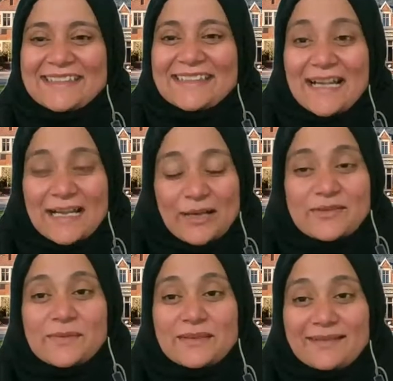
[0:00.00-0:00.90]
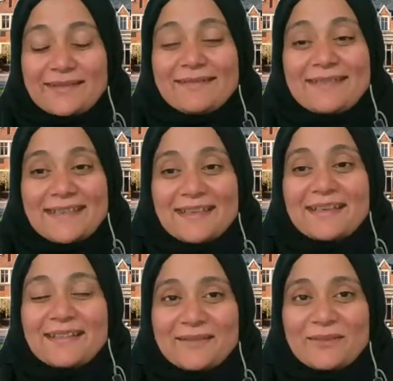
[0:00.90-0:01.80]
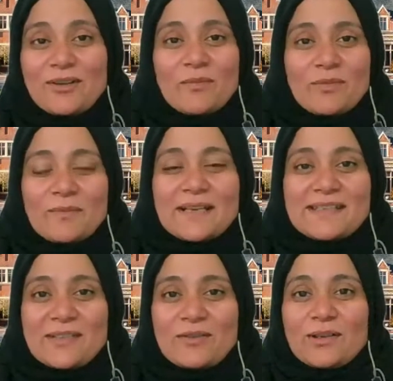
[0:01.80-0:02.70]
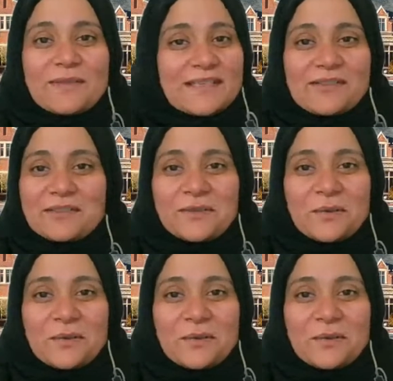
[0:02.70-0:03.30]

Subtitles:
Housework. Yeah. Compromising always on